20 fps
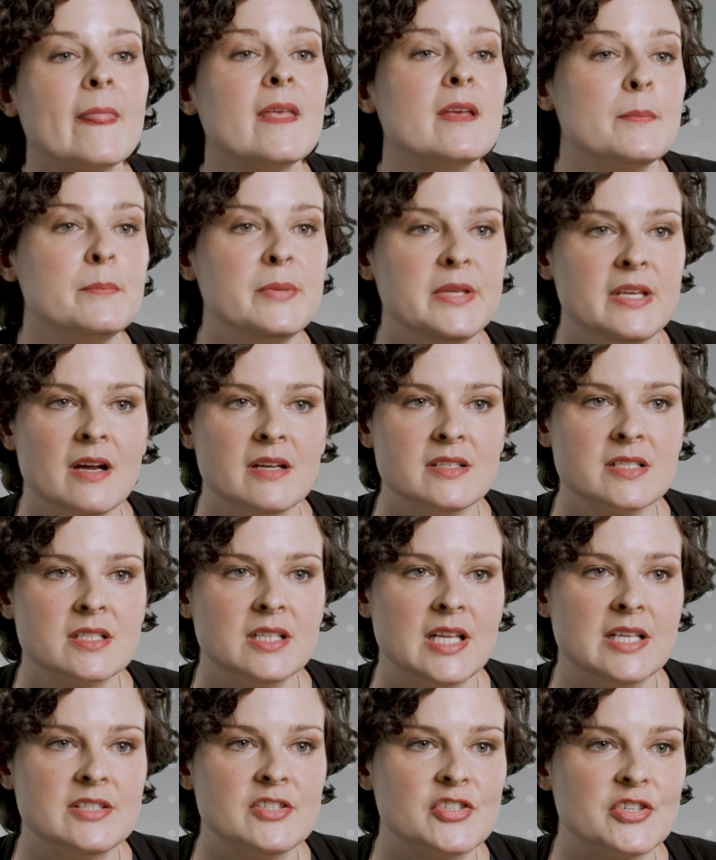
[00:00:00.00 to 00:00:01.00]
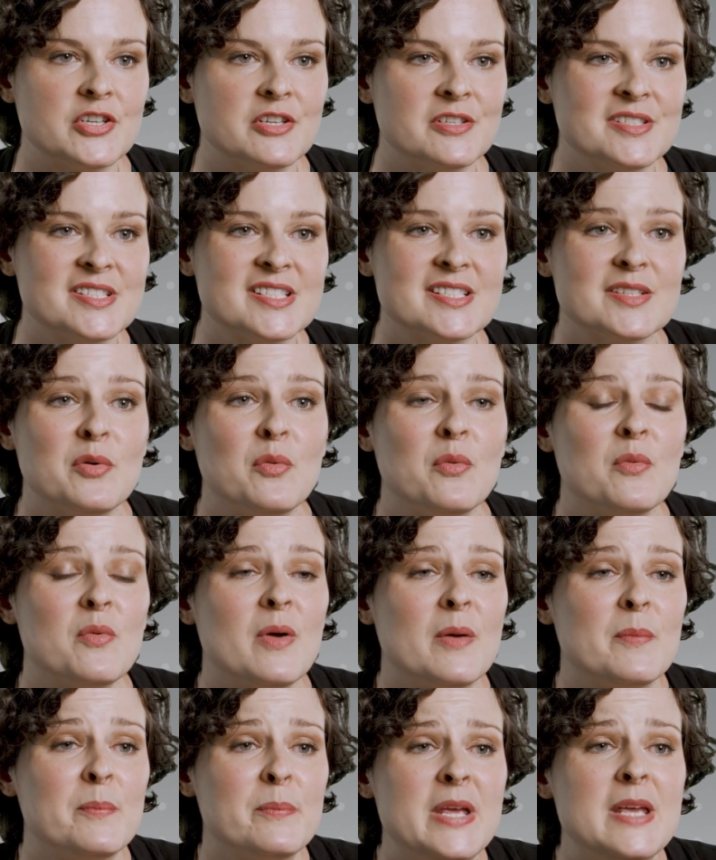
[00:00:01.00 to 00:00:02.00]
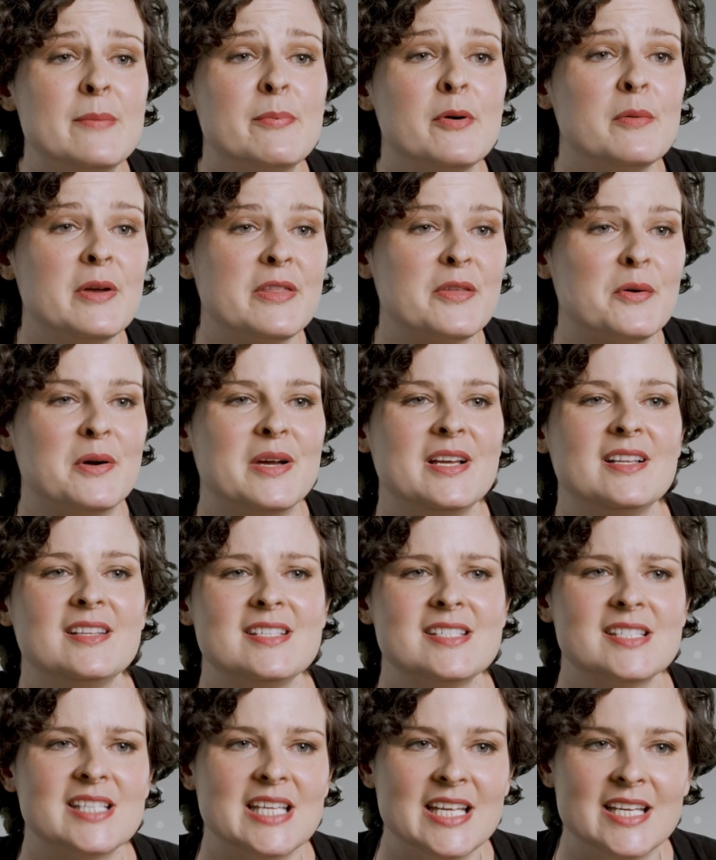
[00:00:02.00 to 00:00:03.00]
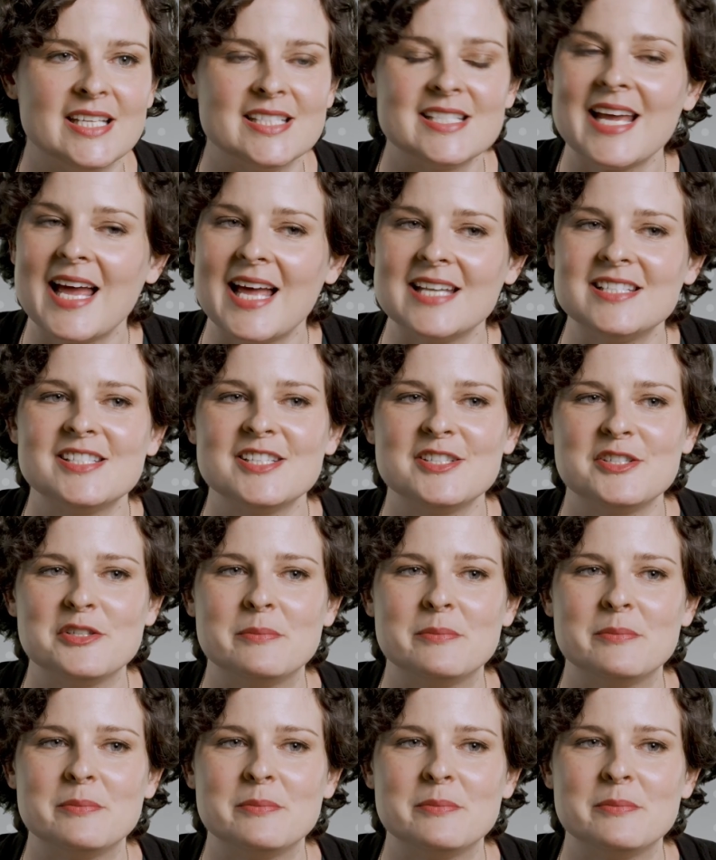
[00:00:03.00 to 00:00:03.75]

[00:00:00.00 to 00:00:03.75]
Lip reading: Beyond cleansers, people with oily skin tend to do